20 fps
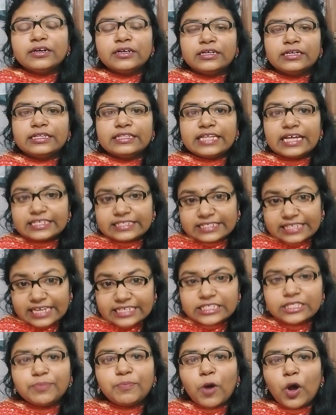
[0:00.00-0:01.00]
The
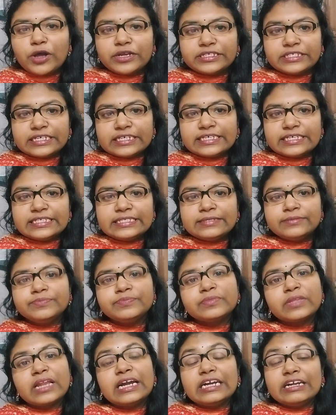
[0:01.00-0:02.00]
sixth point is
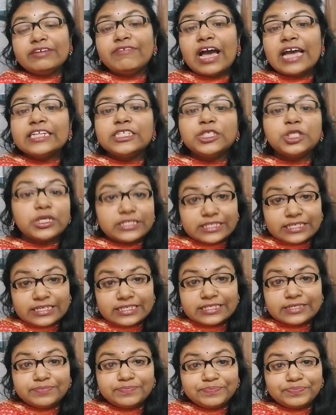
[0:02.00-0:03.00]
divine
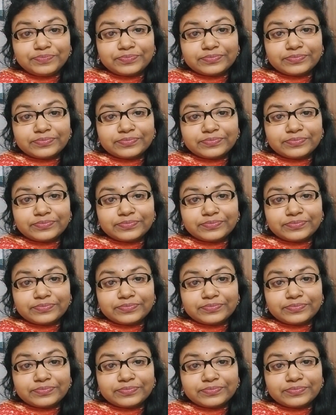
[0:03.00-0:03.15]
justice.